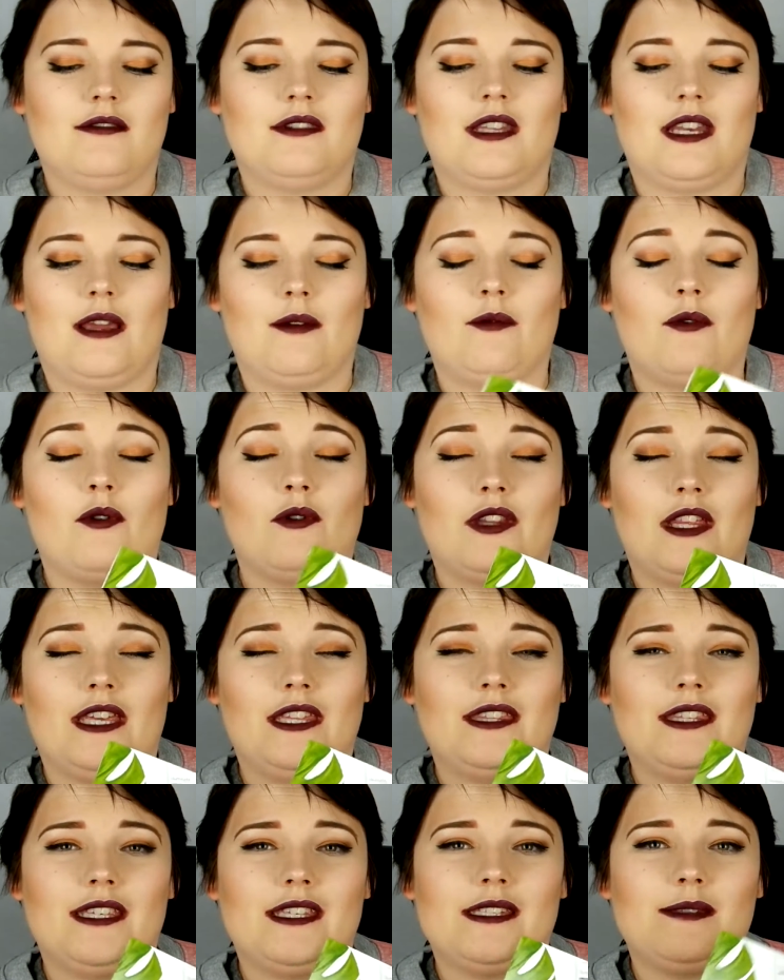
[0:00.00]
I won't
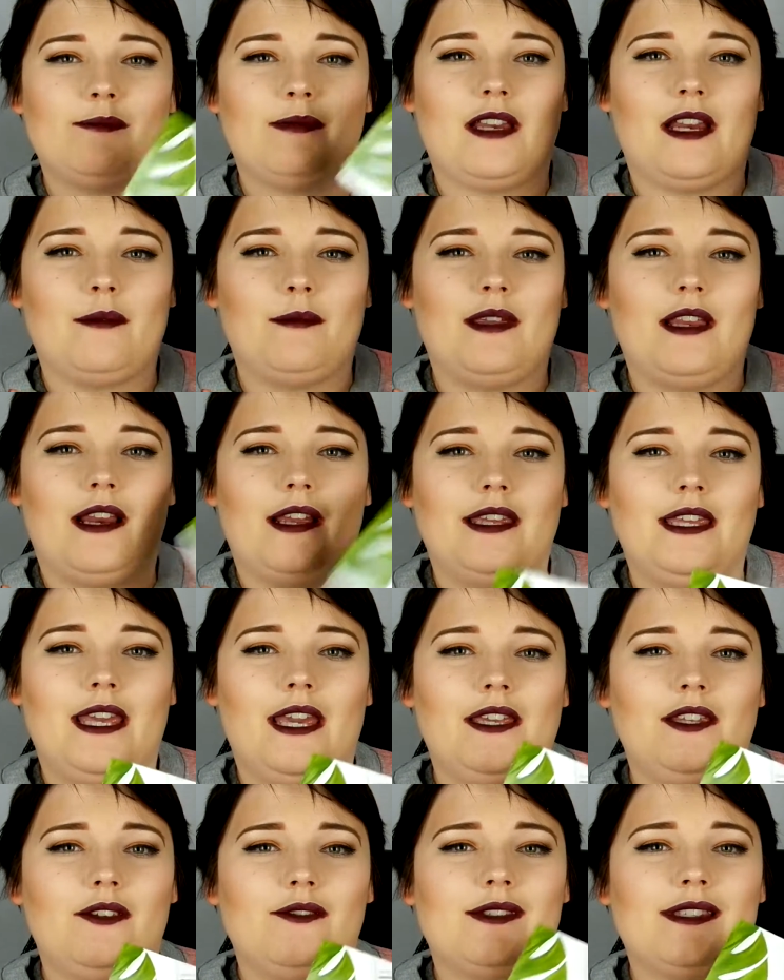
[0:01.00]
like this, but I mean, I
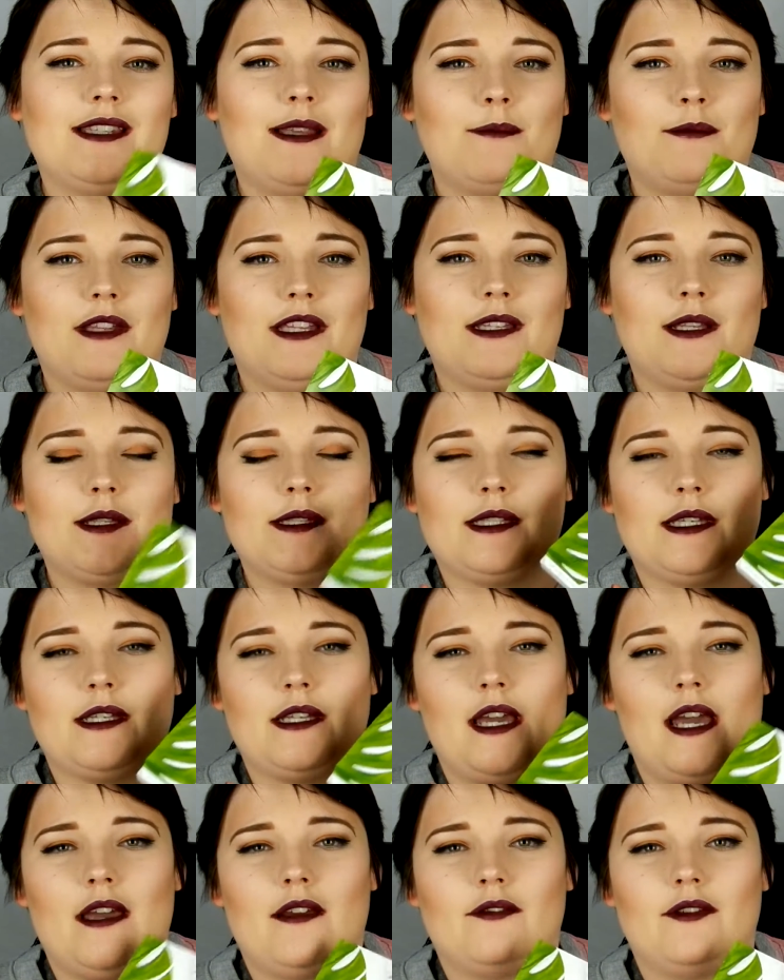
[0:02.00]
can't use something that's going
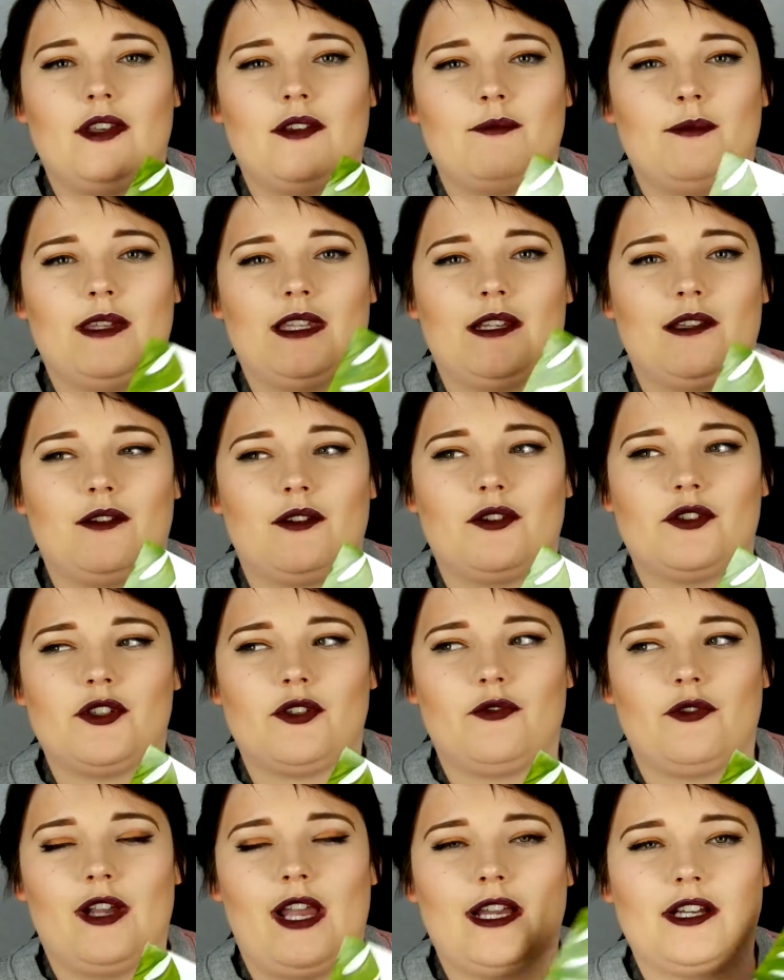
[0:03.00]
to give me an
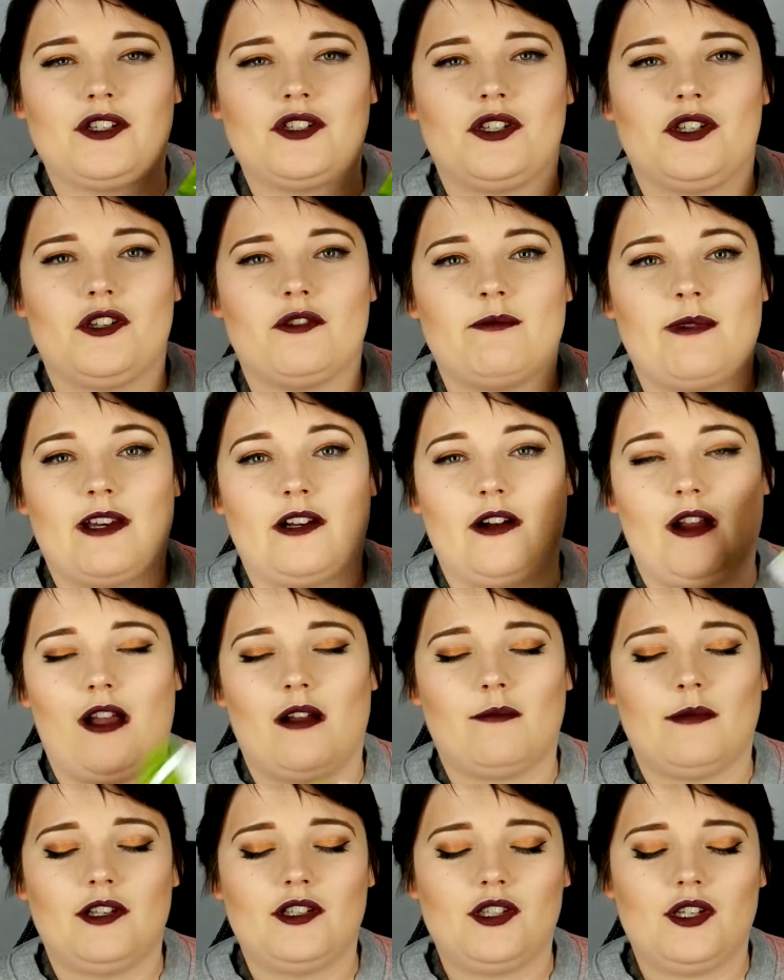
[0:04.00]
allergic reaction no matter
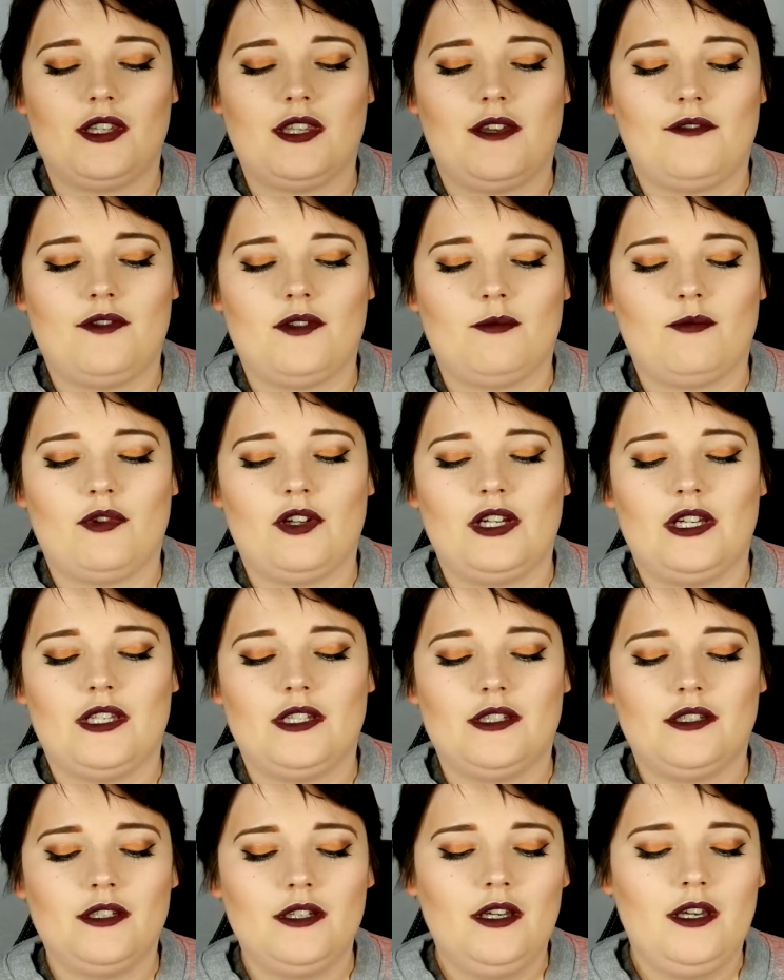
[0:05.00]
how much I love the
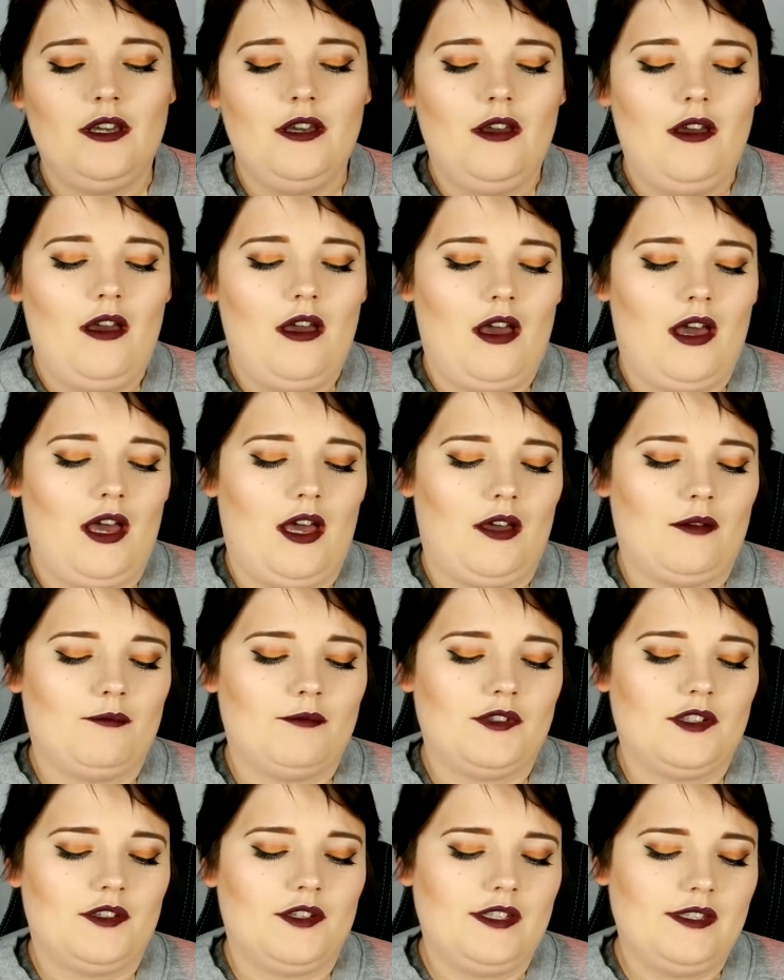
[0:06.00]
brand.
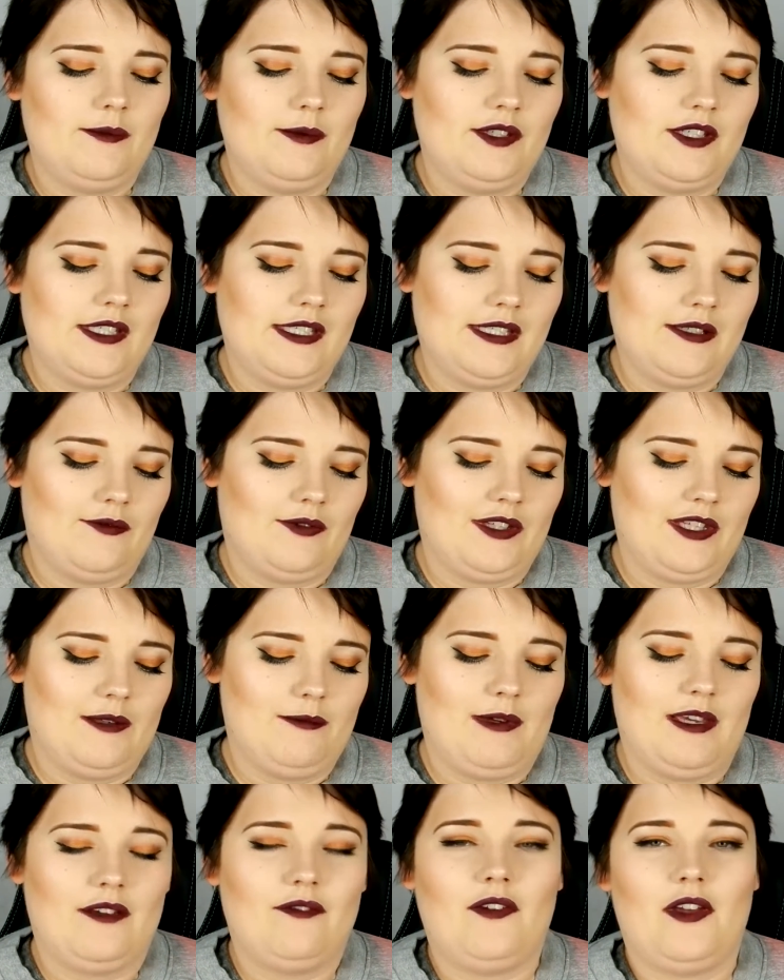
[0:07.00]
So this was just a really
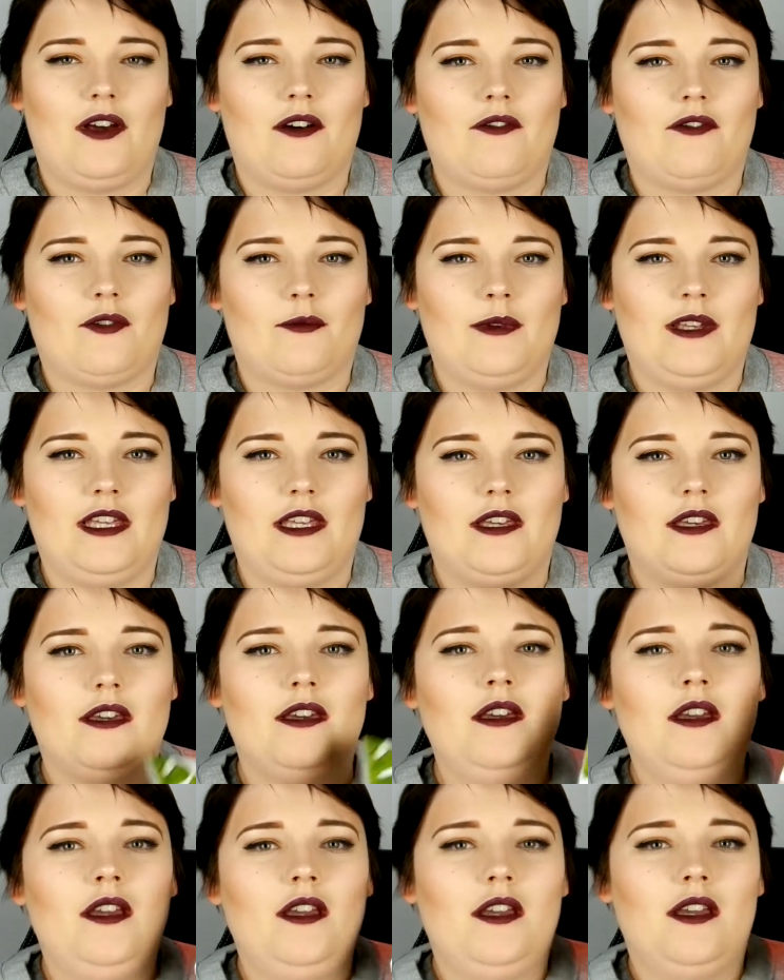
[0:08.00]
big fail for me,
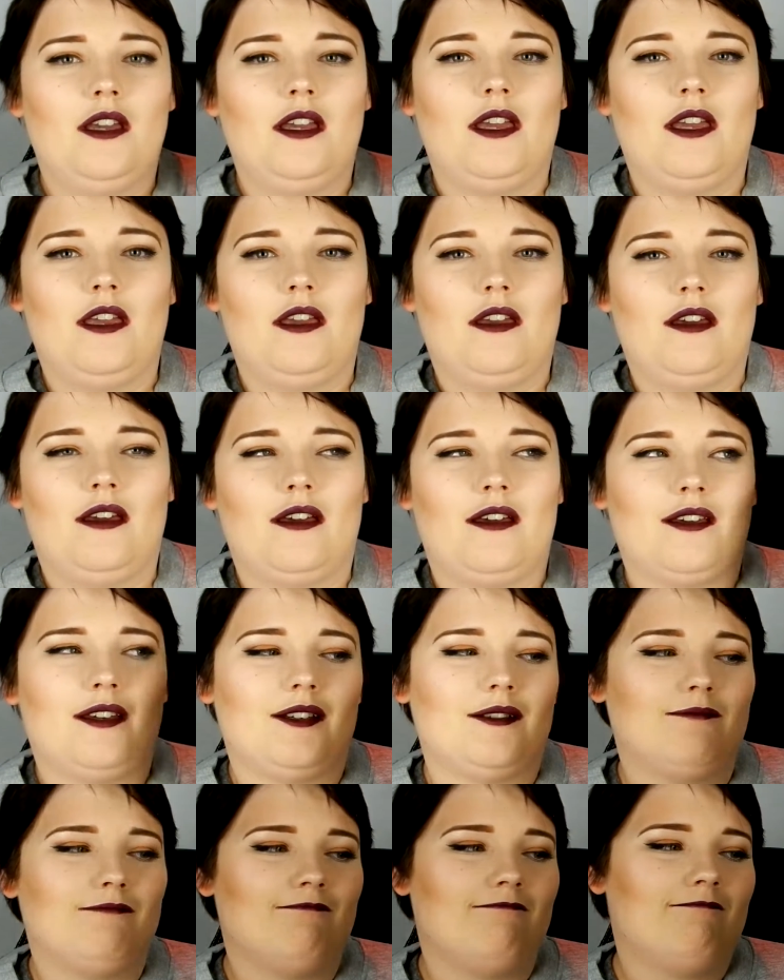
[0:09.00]

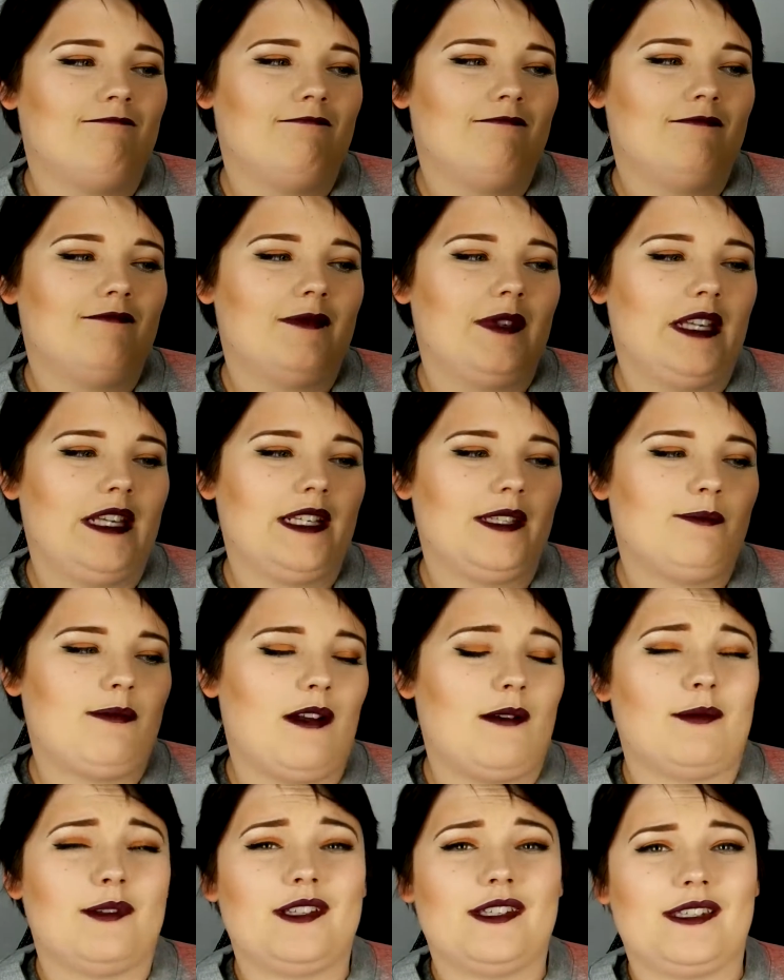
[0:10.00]
and it's
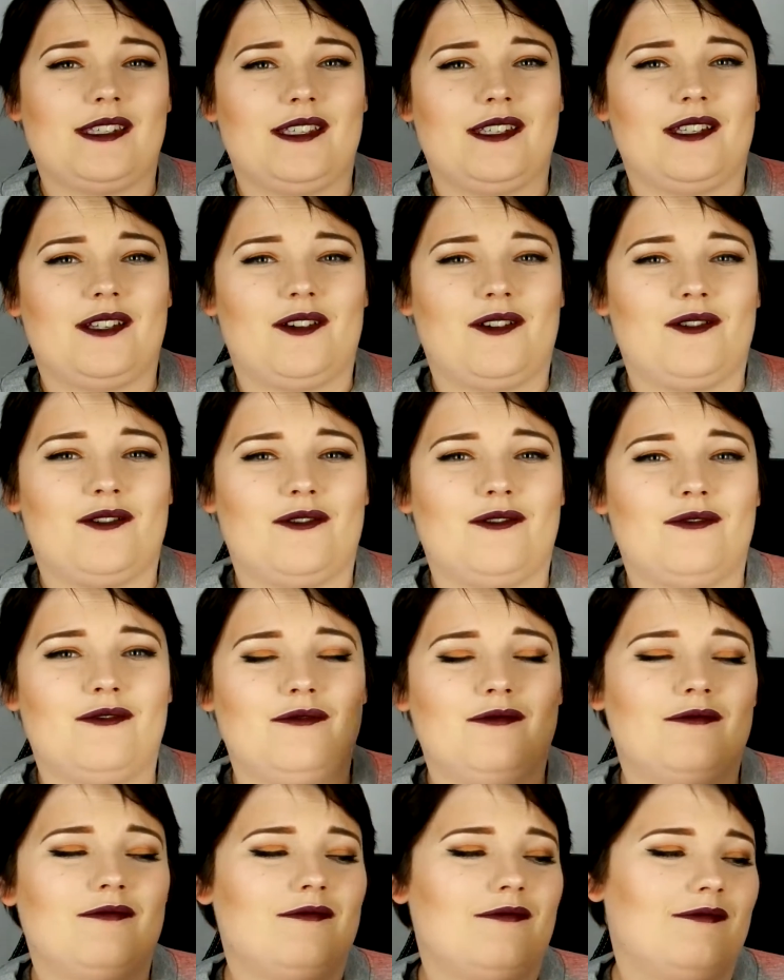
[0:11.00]
probably just going to go
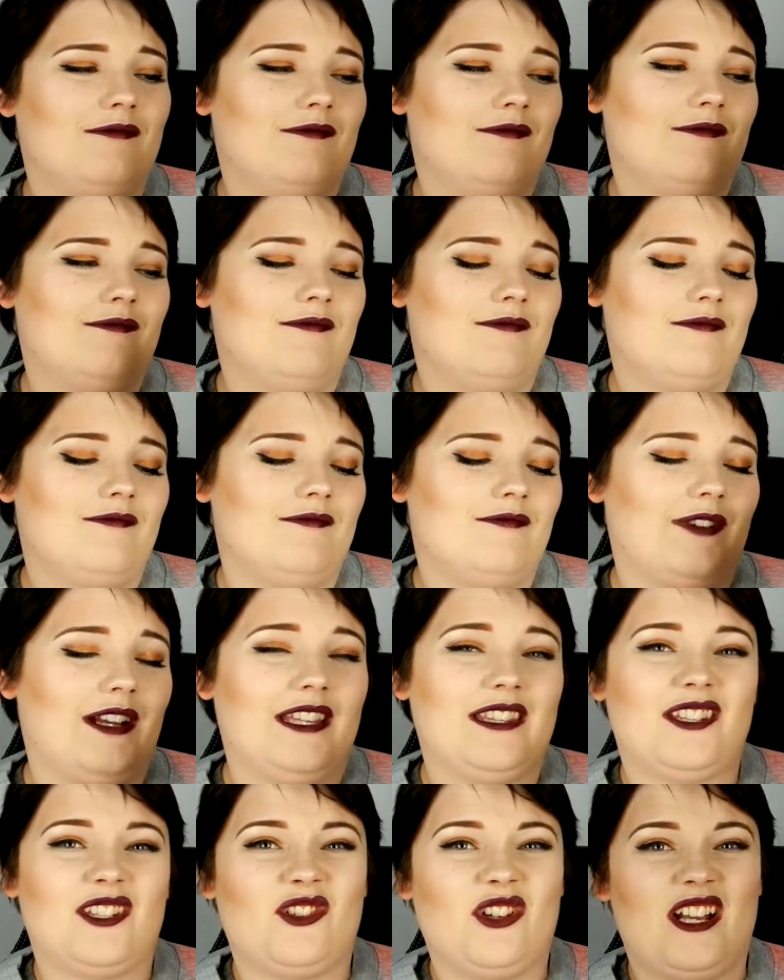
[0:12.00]
right
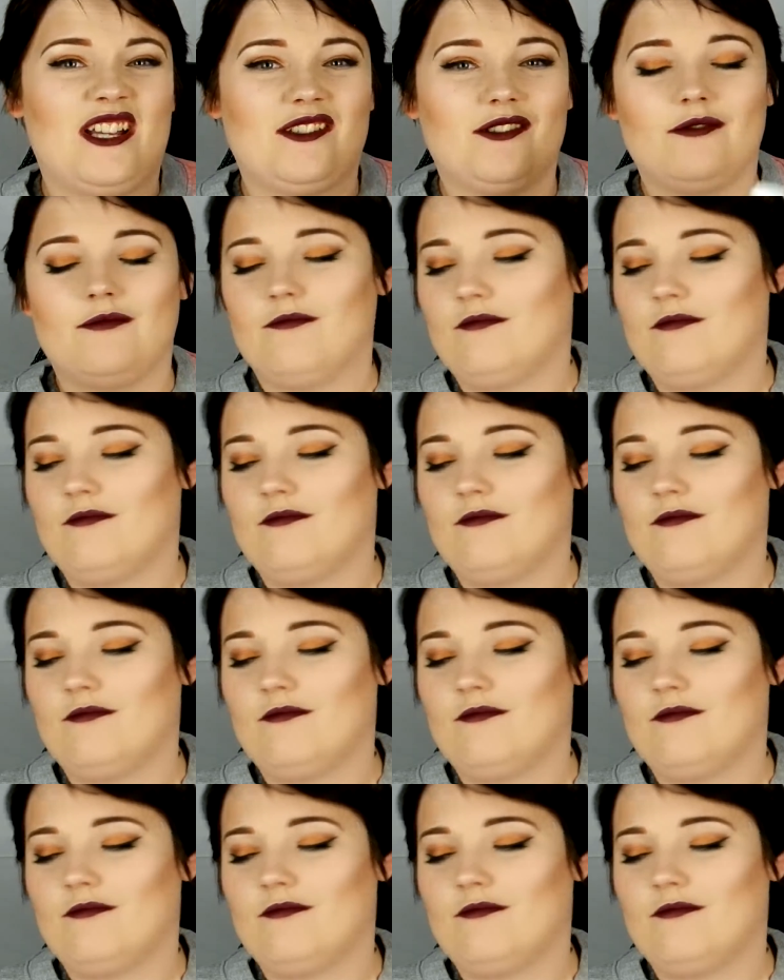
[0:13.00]
in the trash.